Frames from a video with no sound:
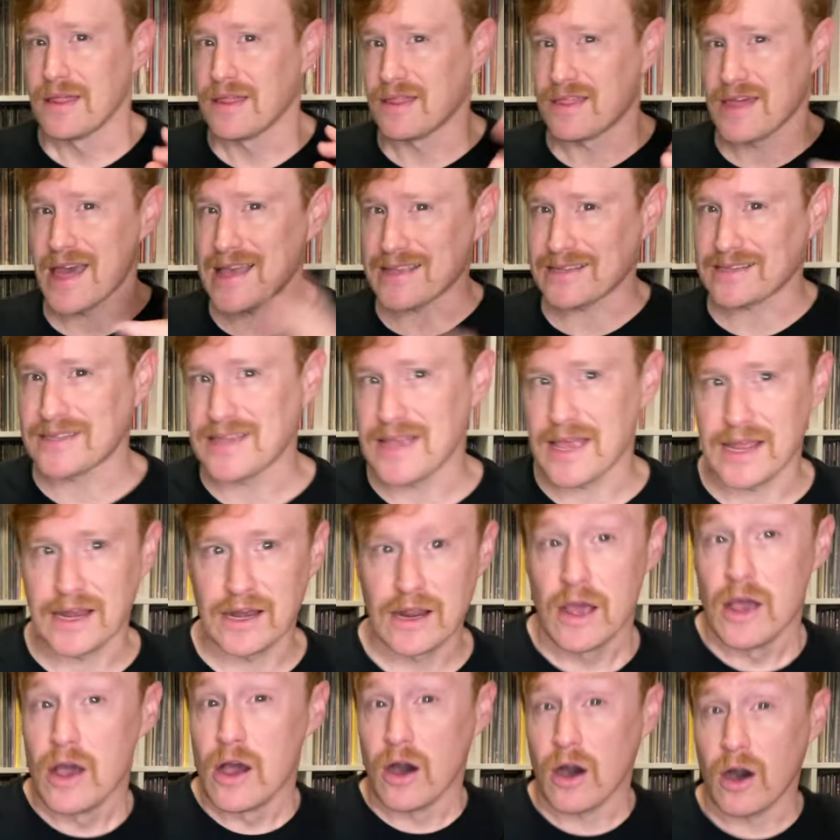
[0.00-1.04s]
That
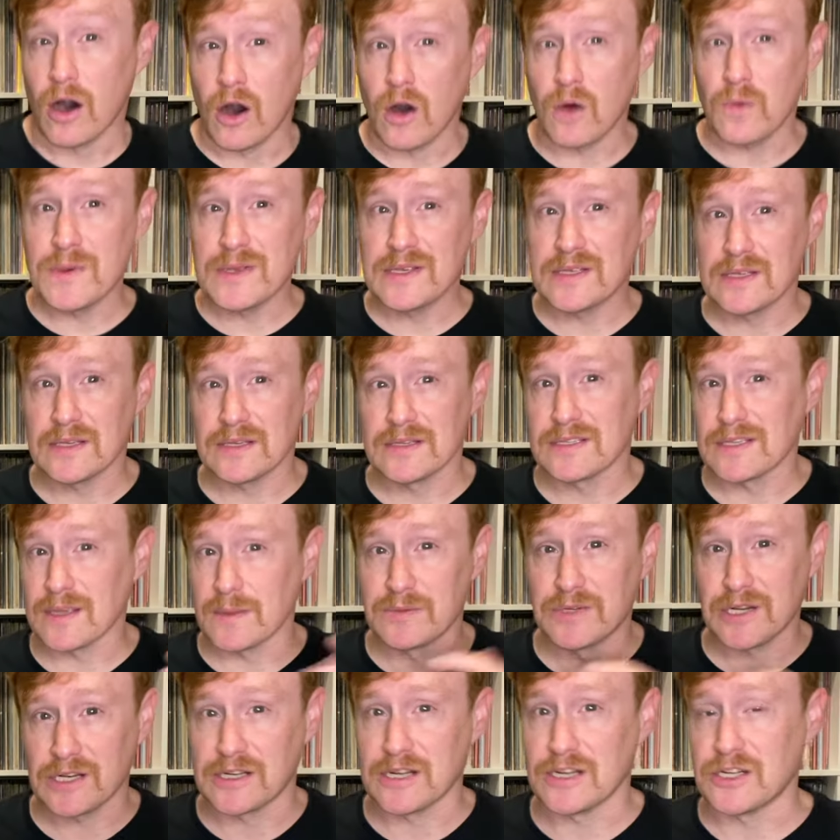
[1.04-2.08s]
said, always
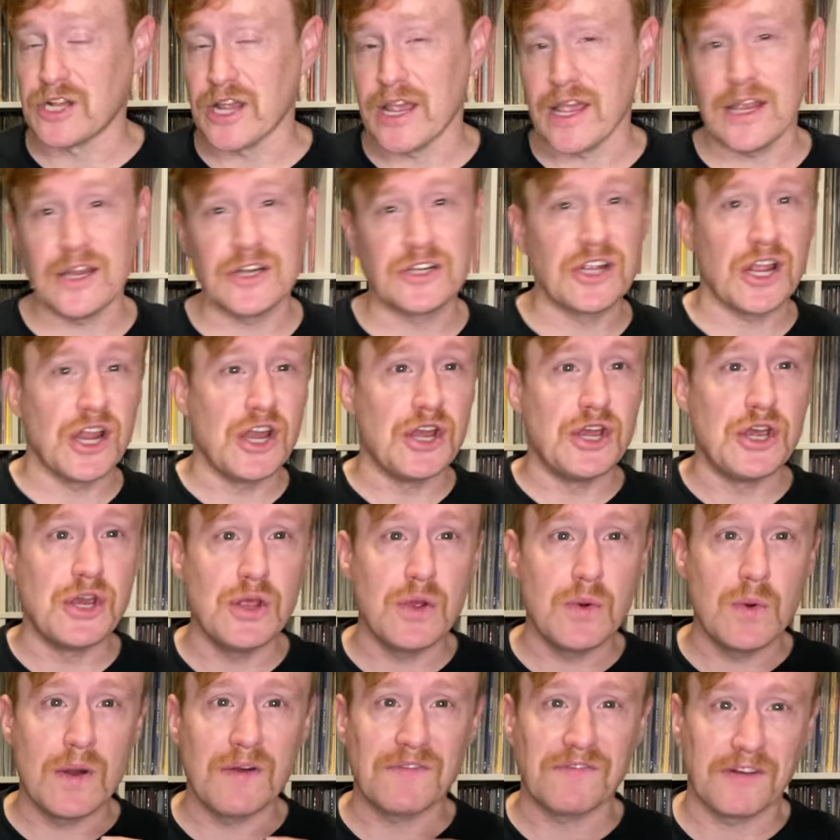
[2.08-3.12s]
subject to change.
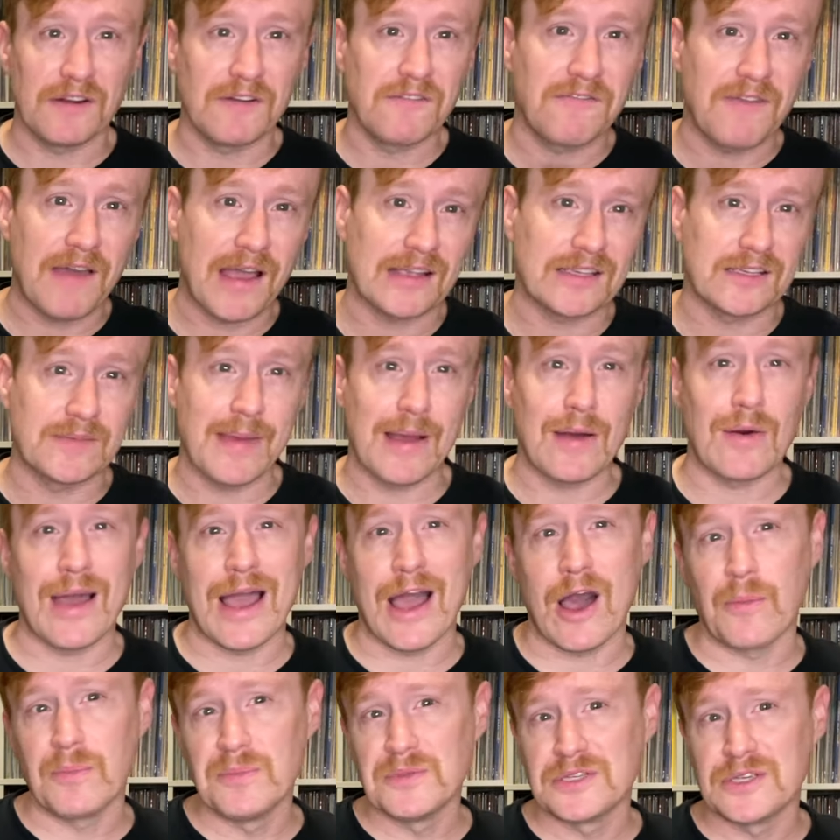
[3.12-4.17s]
New fun facts about
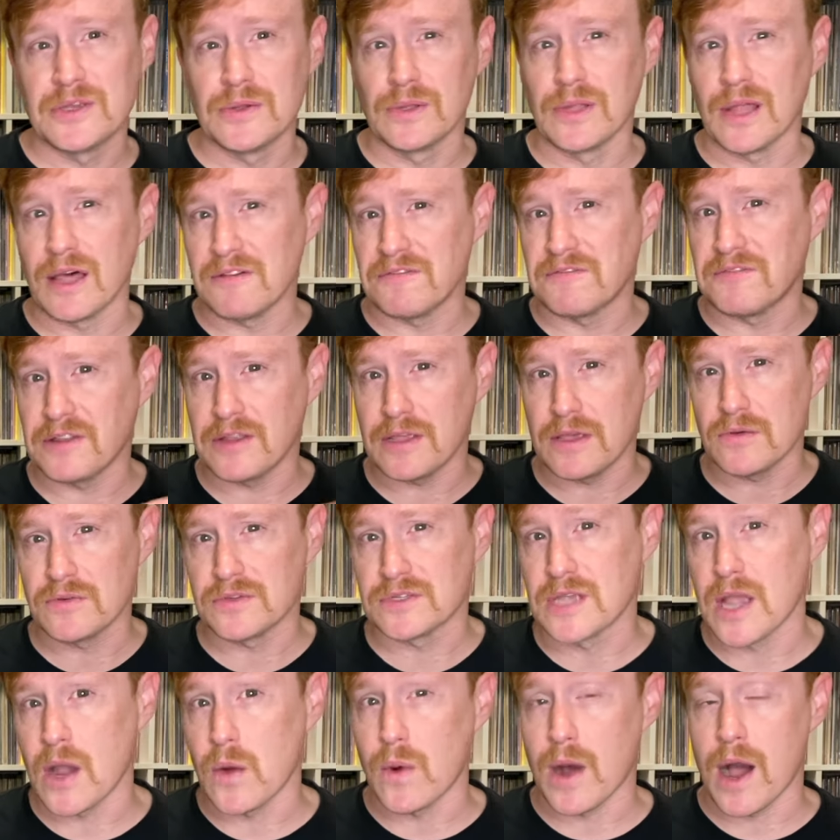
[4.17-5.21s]
albums you love
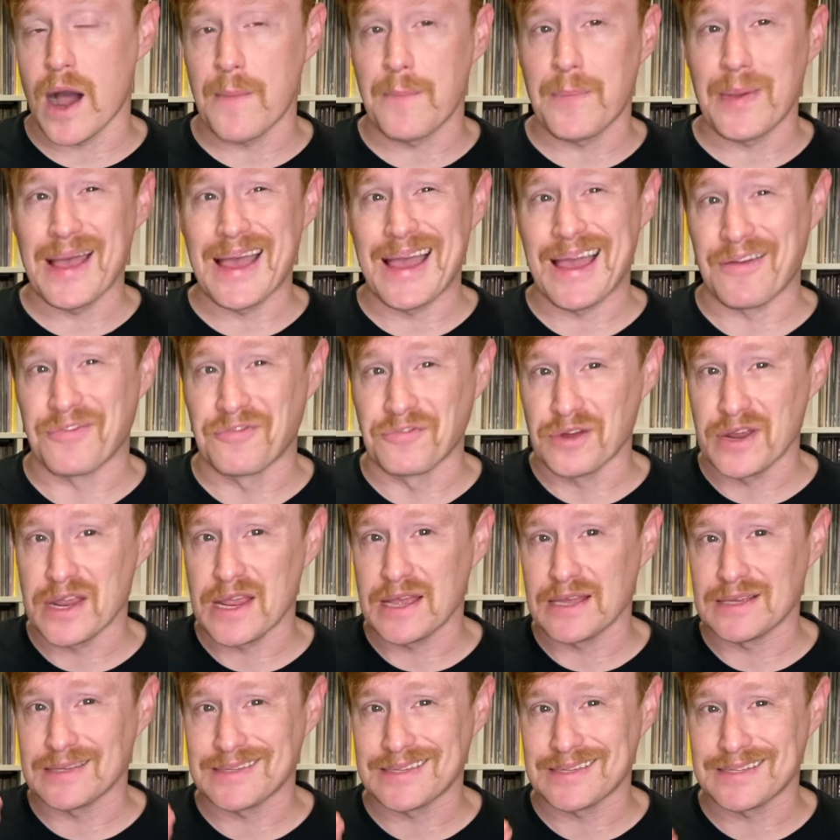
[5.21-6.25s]
videos go up
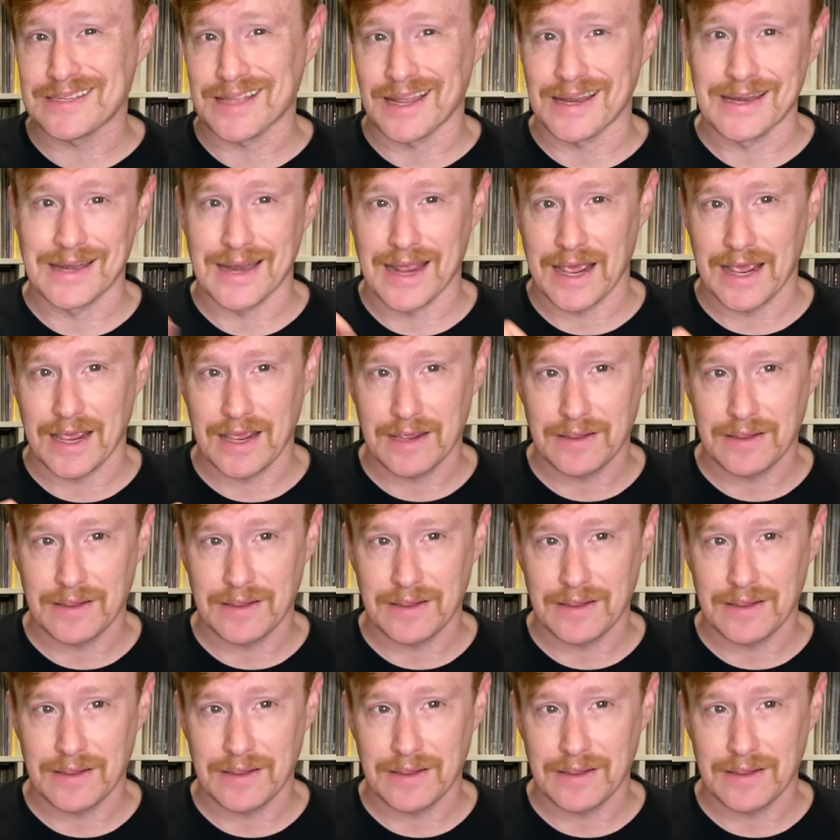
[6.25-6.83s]
every Sunday.